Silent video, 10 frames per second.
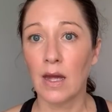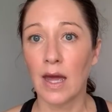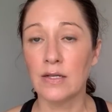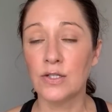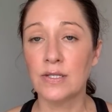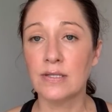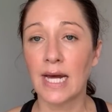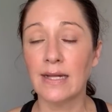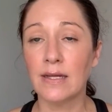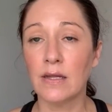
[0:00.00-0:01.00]
and just
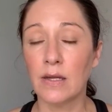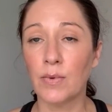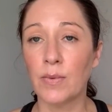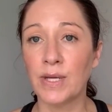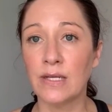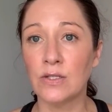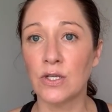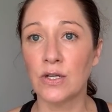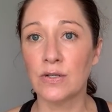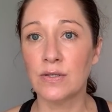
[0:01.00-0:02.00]
silently repeat
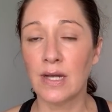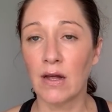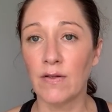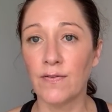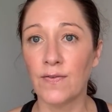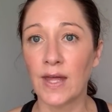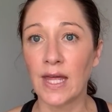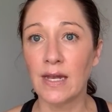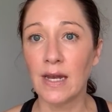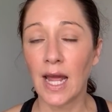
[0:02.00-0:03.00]
to yourself
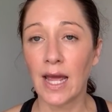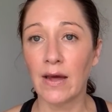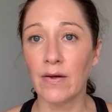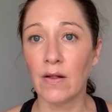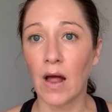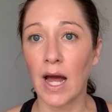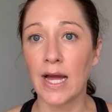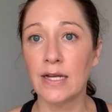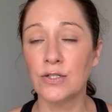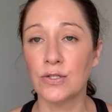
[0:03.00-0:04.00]
inhale,
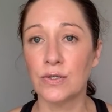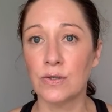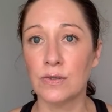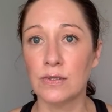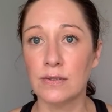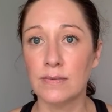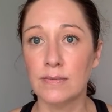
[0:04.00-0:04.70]
I choose.